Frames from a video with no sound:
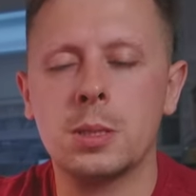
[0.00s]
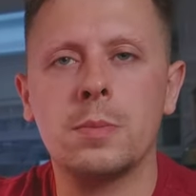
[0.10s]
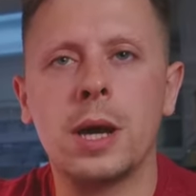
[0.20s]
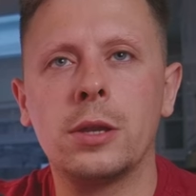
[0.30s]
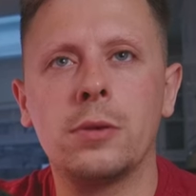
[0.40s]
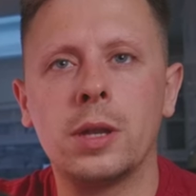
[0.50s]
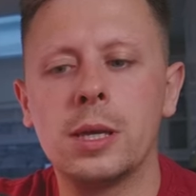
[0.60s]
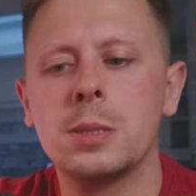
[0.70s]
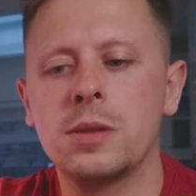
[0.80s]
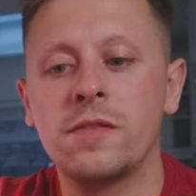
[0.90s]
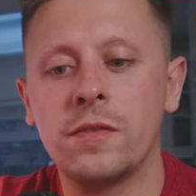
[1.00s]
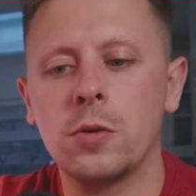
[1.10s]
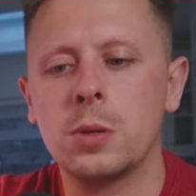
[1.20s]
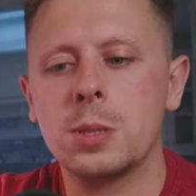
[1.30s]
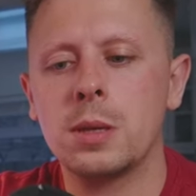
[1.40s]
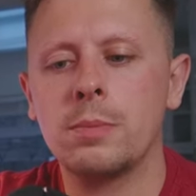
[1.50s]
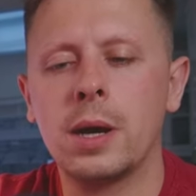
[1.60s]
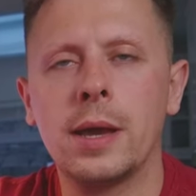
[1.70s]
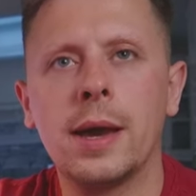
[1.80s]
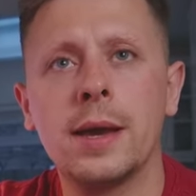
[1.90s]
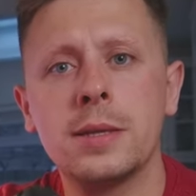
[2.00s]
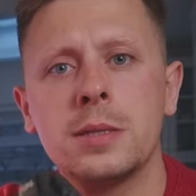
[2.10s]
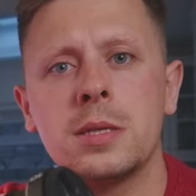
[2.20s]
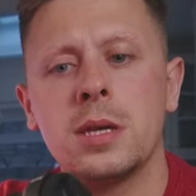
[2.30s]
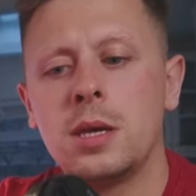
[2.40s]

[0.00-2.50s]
a manual lens and focus it by hand,